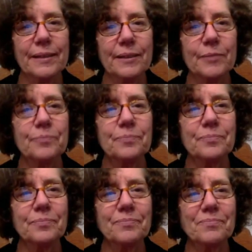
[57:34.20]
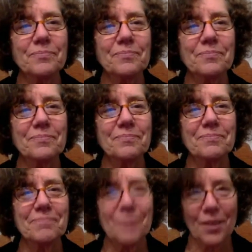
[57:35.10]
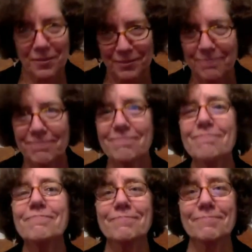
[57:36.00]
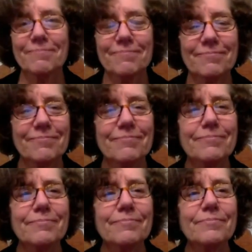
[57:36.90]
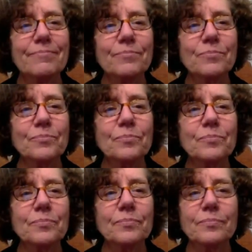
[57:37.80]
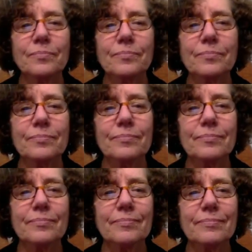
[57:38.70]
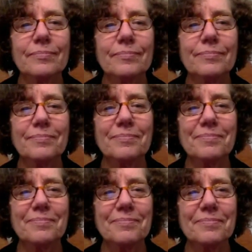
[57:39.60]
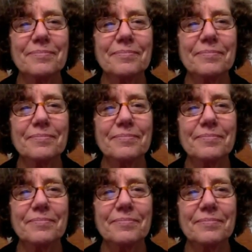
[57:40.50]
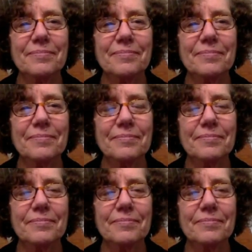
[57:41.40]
(not speaking)